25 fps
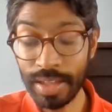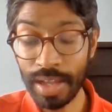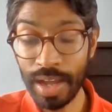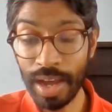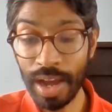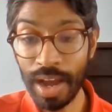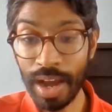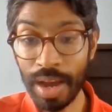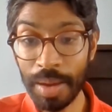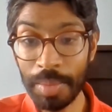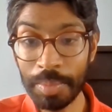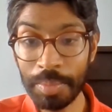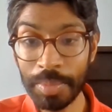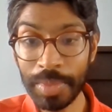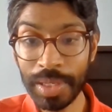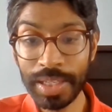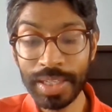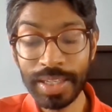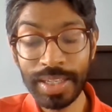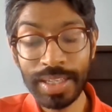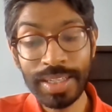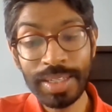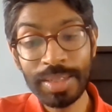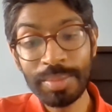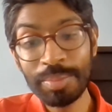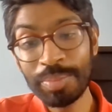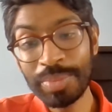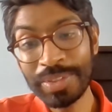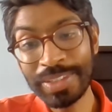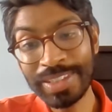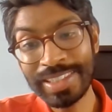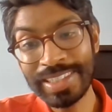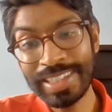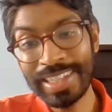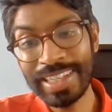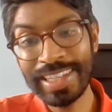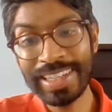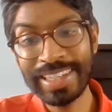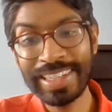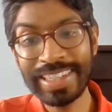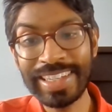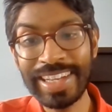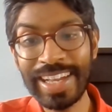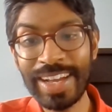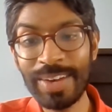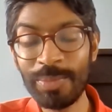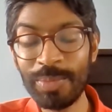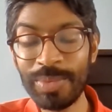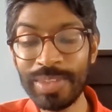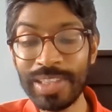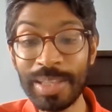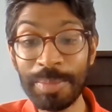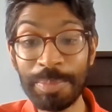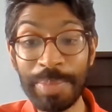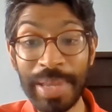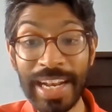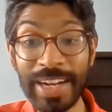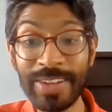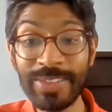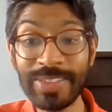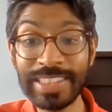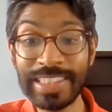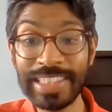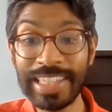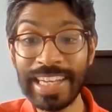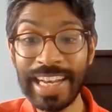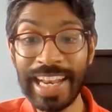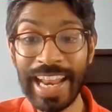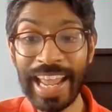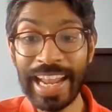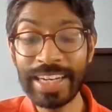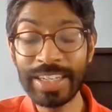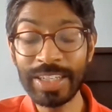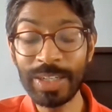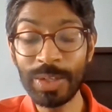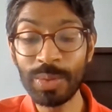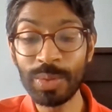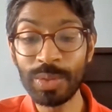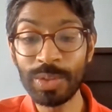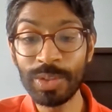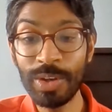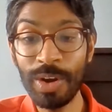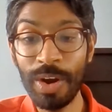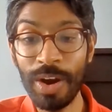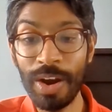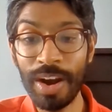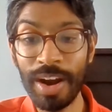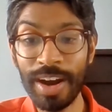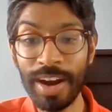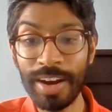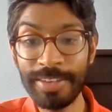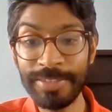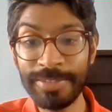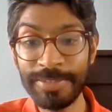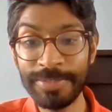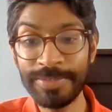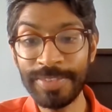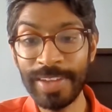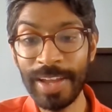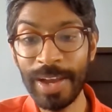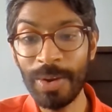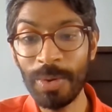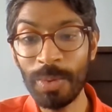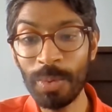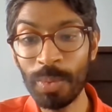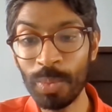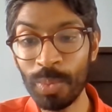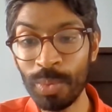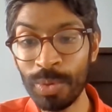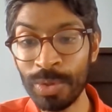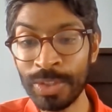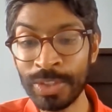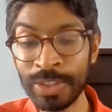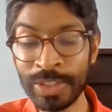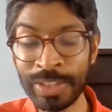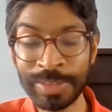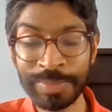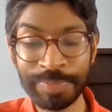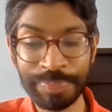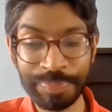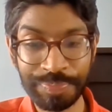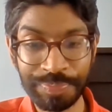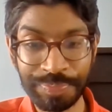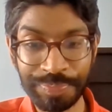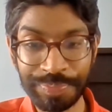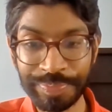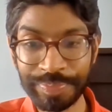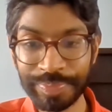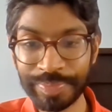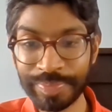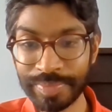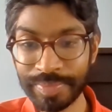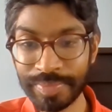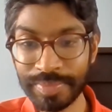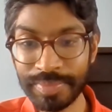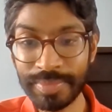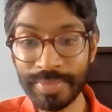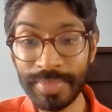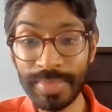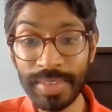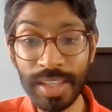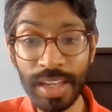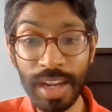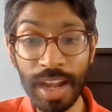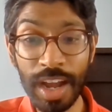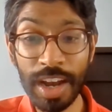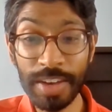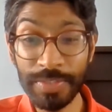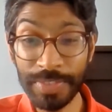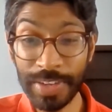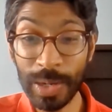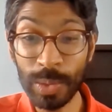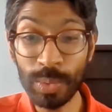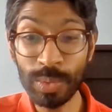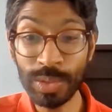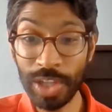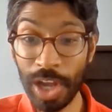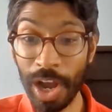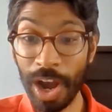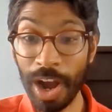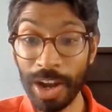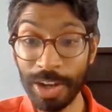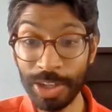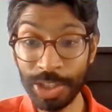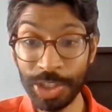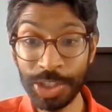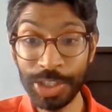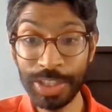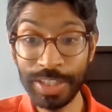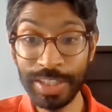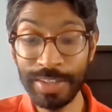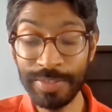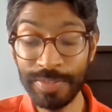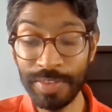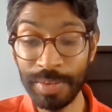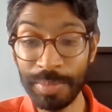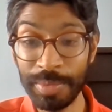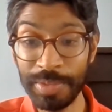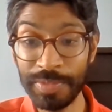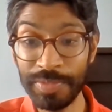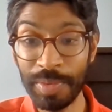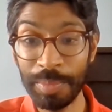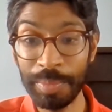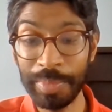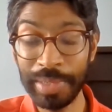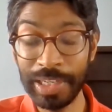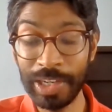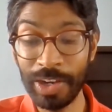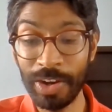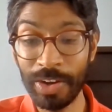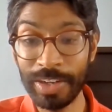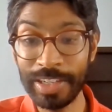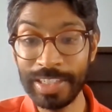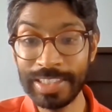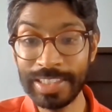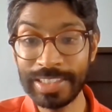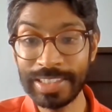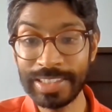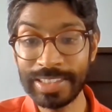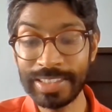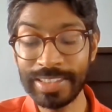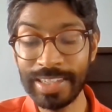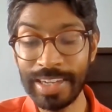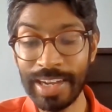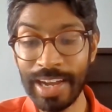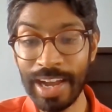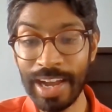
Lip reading: But with the penalty that Lando got, I felt was harsh, if I'm being honest.